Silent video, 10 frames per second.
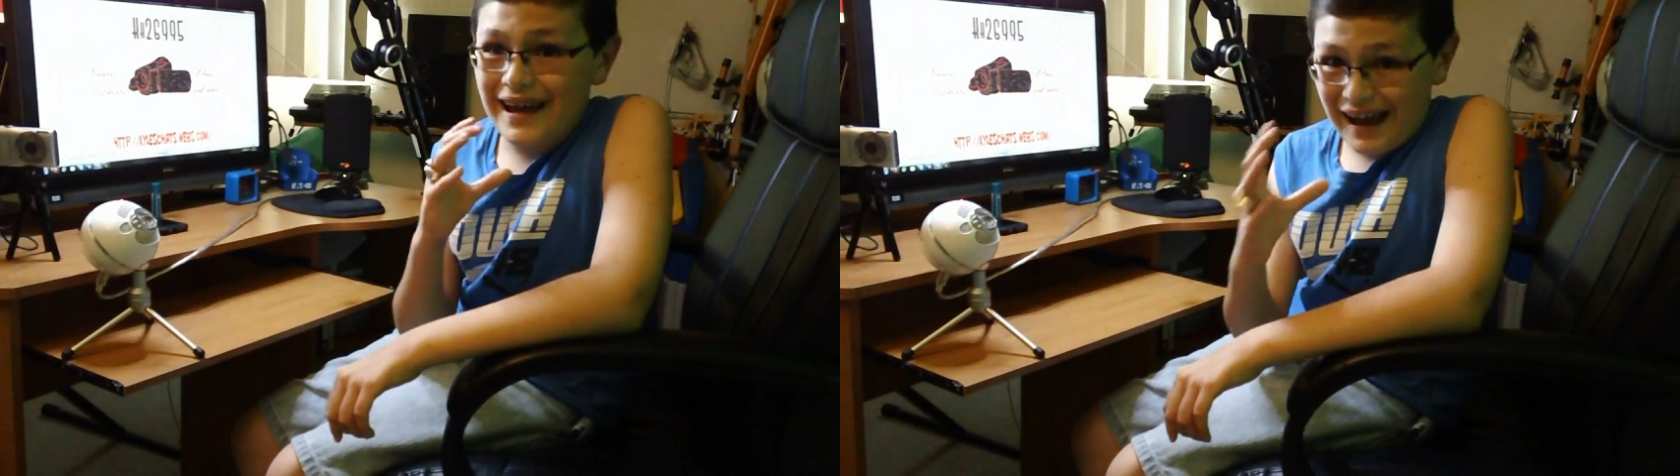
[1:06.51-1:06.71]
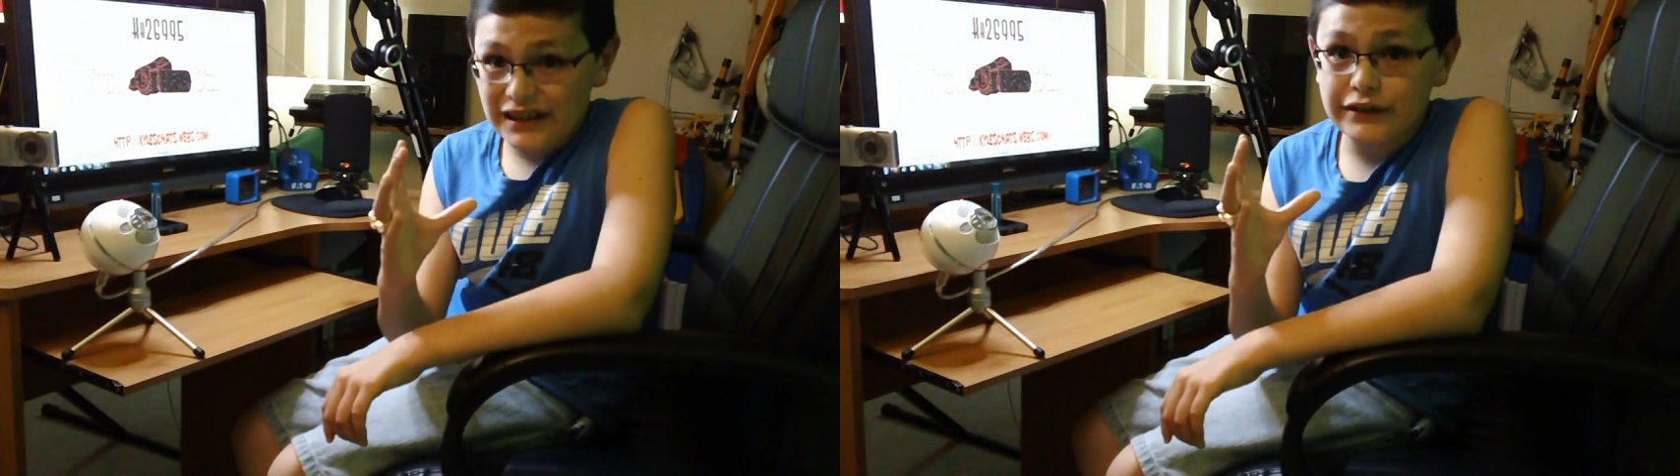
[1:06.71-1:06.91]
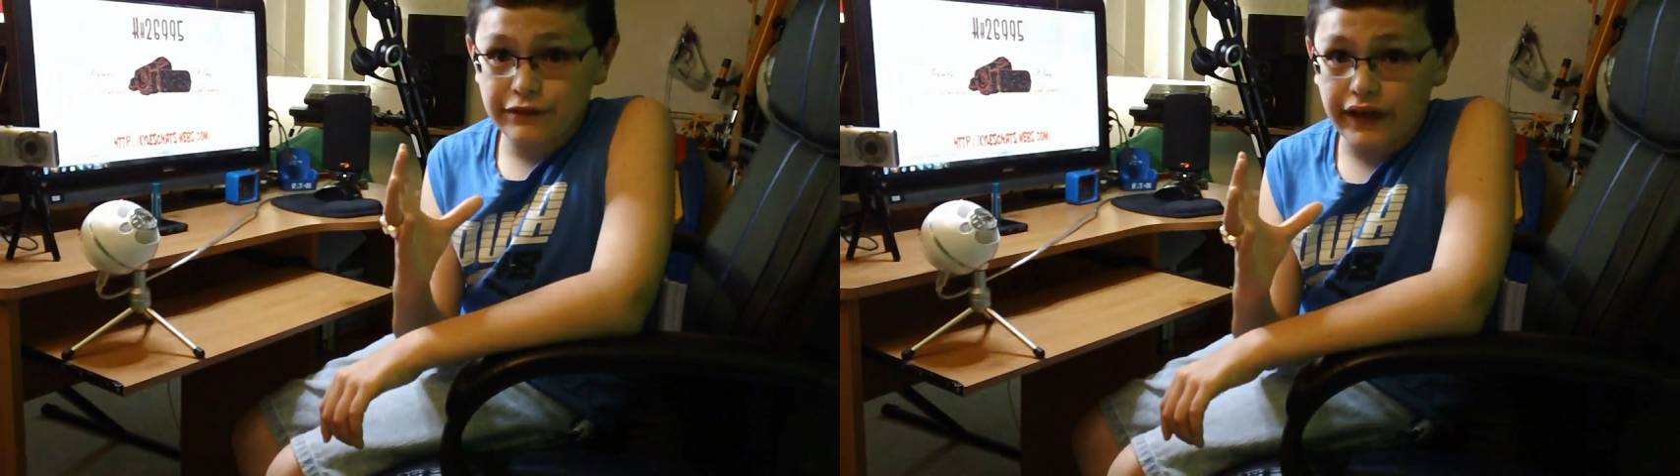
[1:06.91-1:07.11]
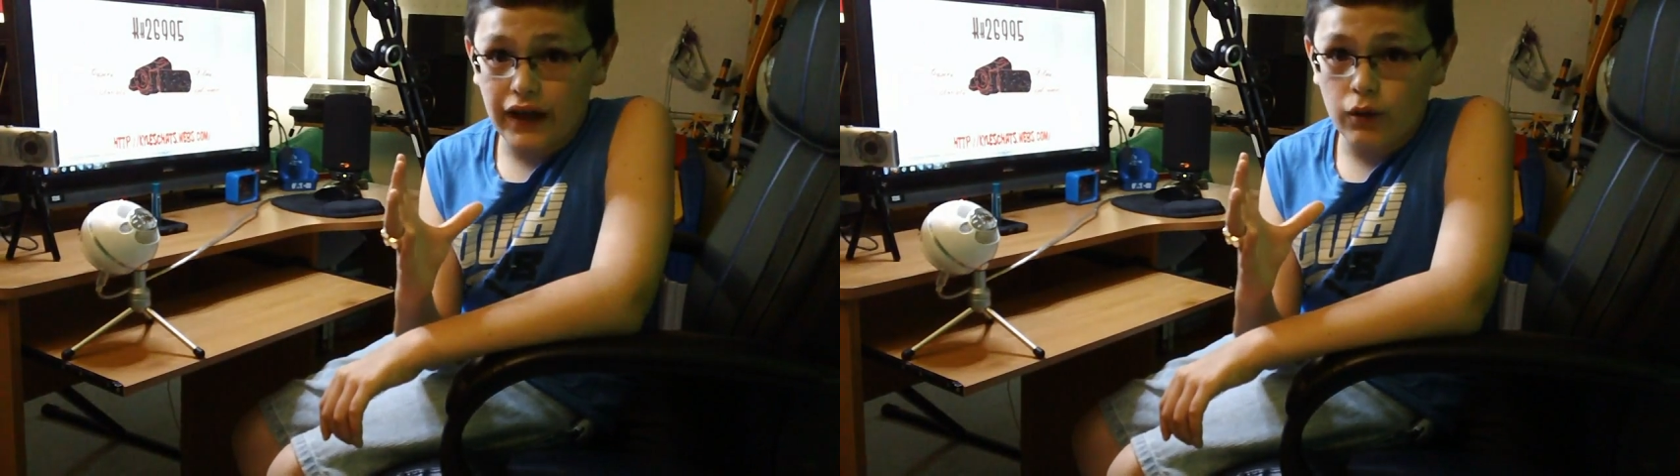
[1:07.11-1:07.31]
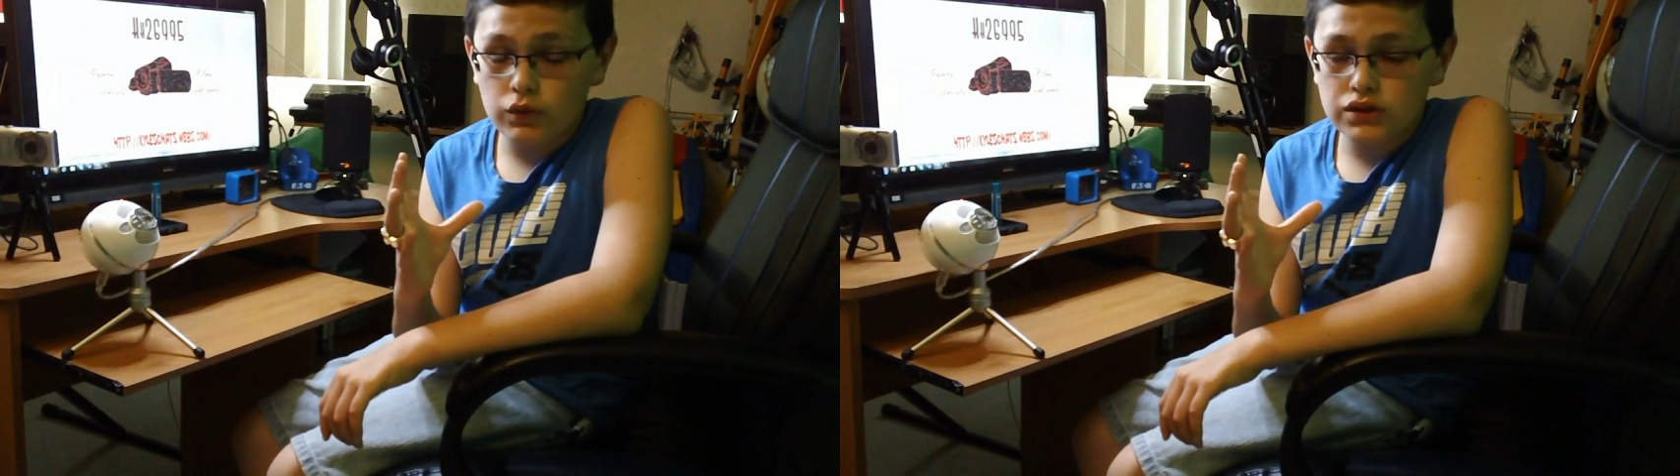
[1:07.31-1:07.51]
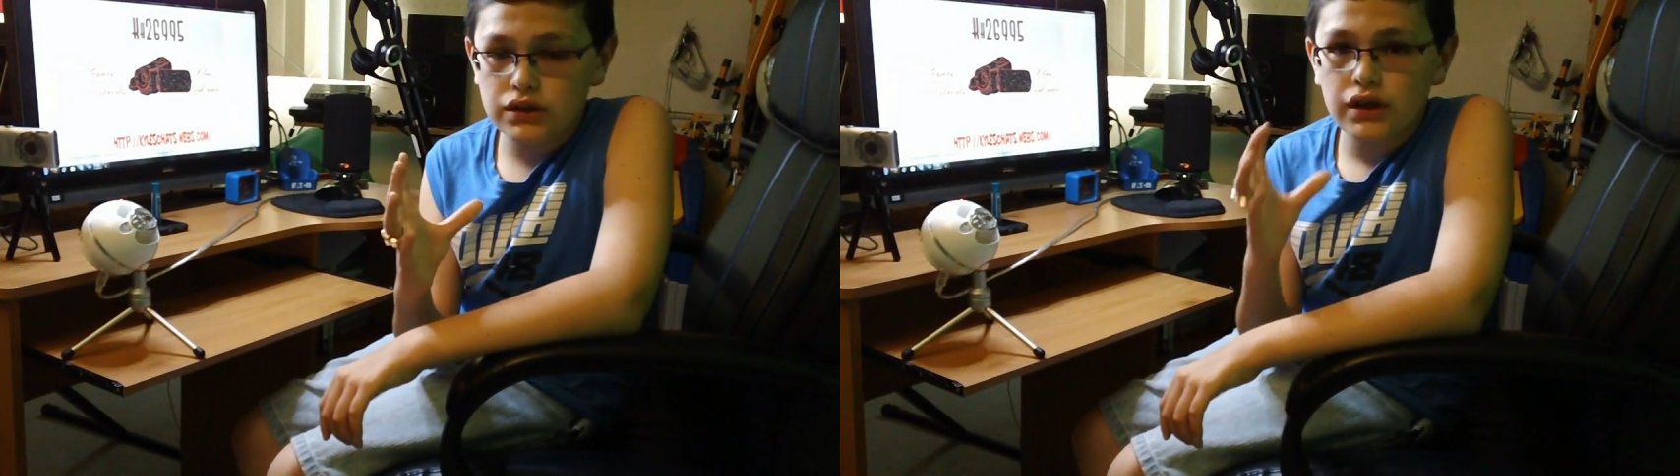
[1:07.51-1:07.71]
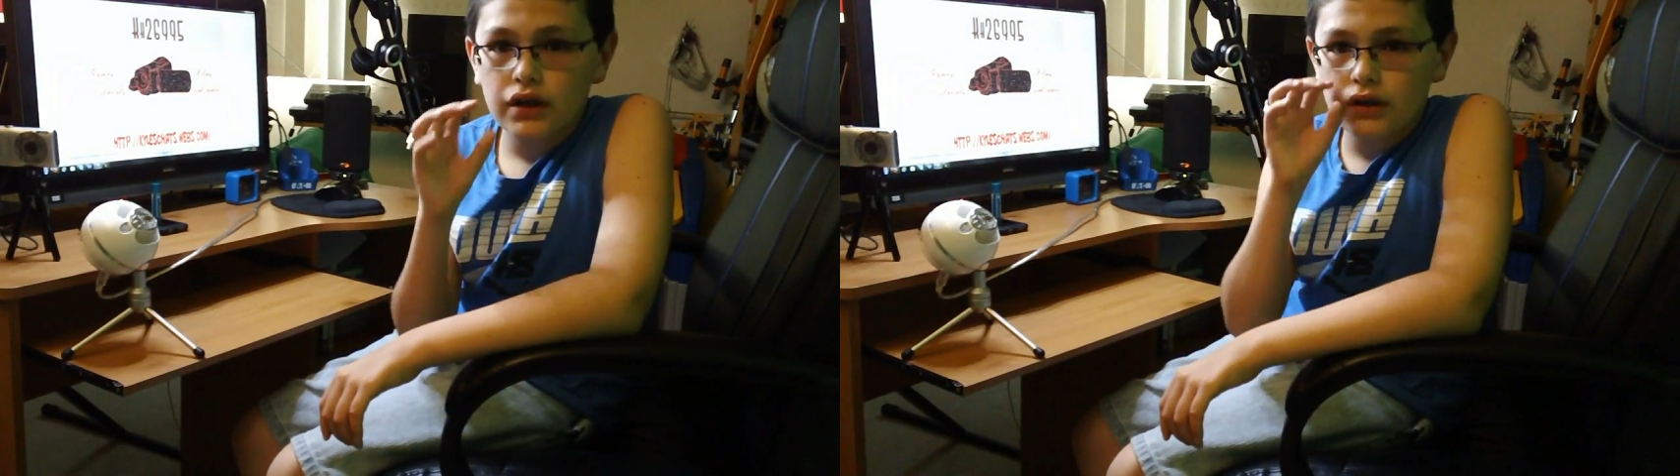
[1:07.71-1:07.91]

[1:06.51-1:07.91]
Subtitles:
active accounts.